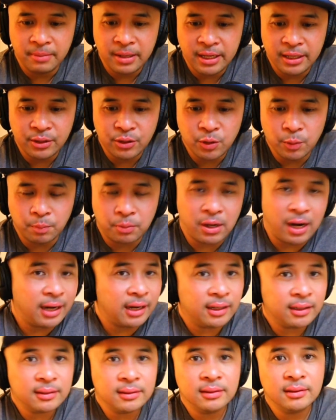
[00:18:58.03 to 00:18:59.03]
into
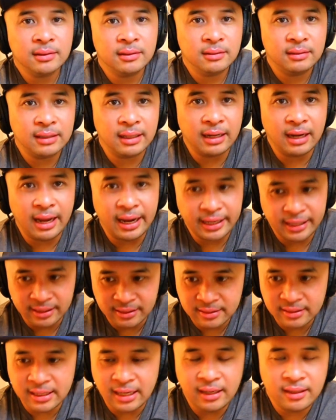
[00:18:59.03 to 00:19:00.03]
products that I
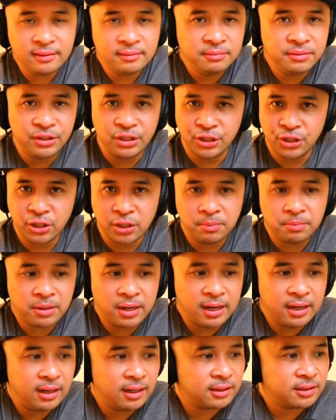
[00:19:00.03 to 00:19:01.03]
can sell, digital
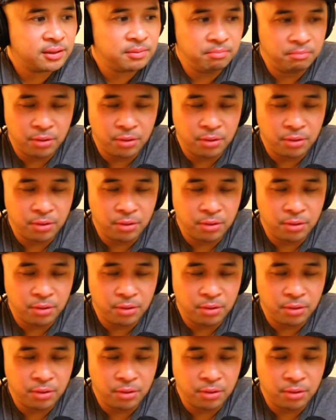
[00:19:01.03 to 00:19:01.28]
products,